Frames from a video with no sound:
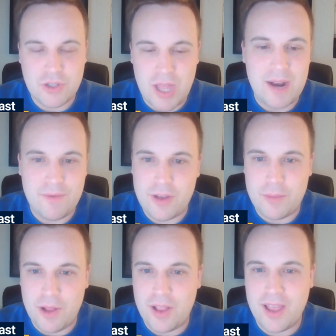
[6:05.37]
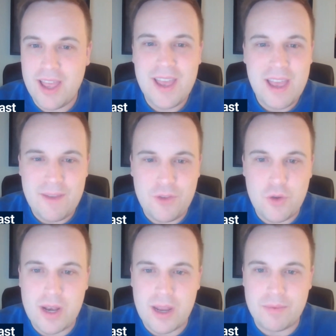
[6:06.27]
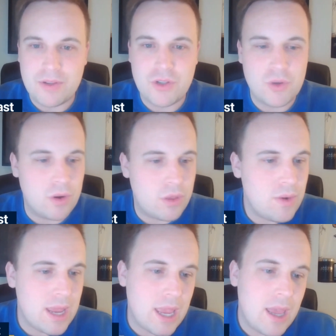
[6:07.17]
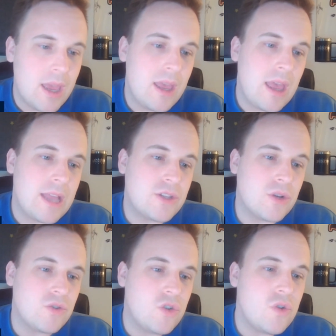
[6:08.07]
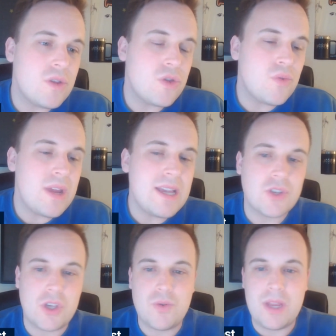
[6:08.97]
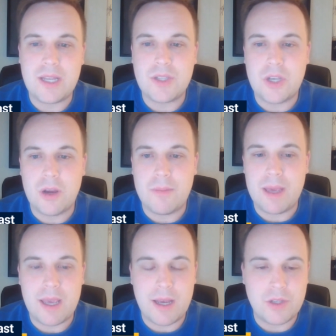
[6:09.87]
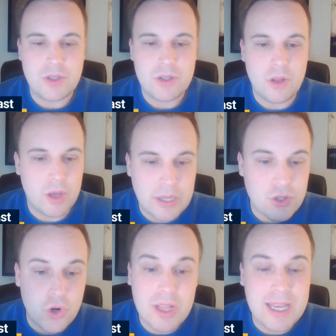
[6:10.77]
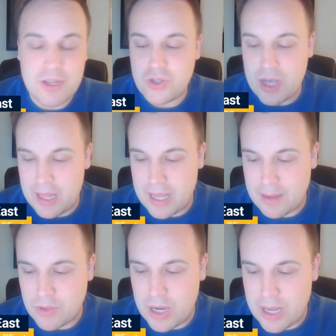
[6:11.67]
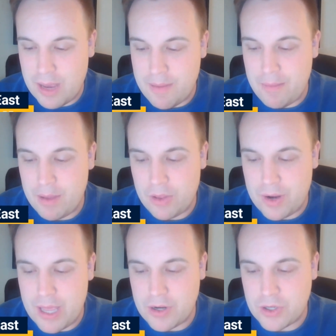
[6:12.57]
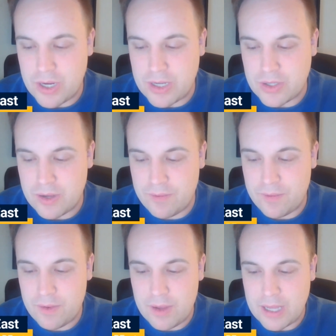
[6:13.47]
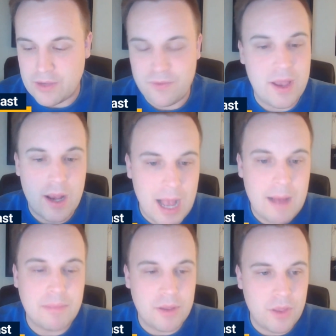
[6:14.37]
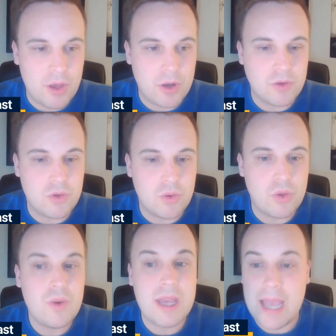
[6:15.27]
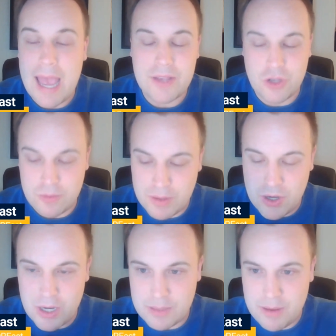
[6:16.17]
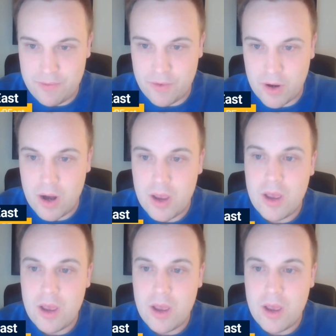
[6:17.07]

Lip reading: is not available if you end up with two or three. And so two and three is a unique tier because, look, it's early to say, like, I'm talking about Miller and Henderson as if it's fait accompli. They'll go 2-3, as has been talked about for